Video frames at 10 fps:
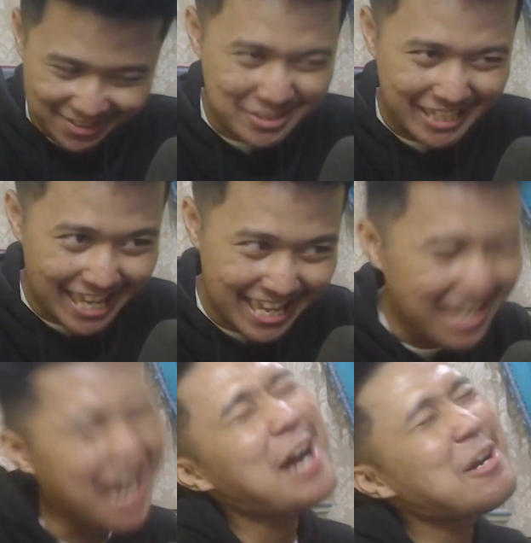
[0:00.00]
Okay,
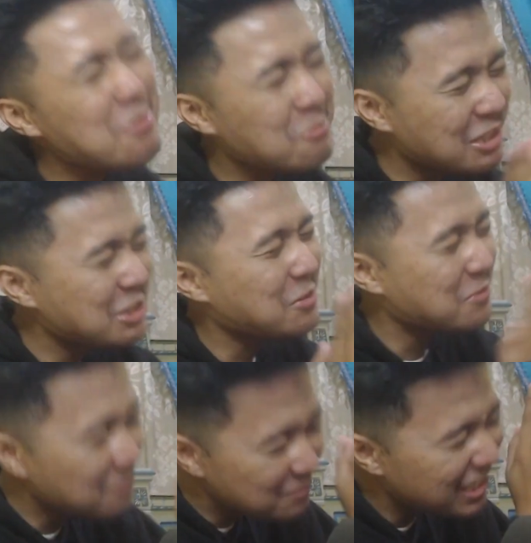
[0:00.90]
I don't want
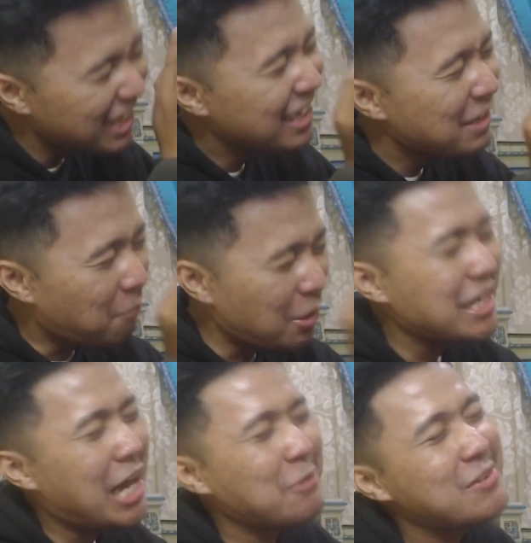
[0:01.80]
to point
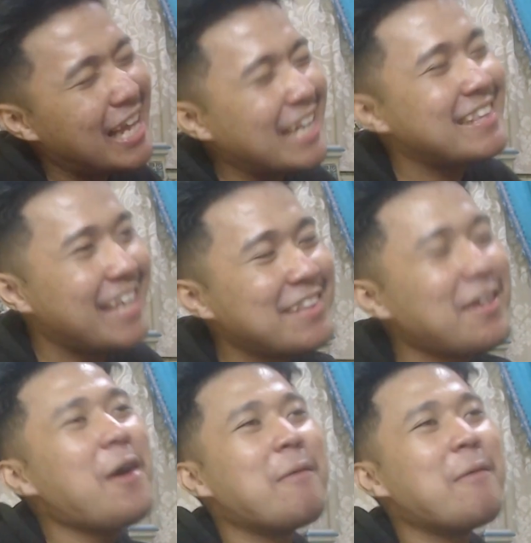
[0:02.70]
out like that,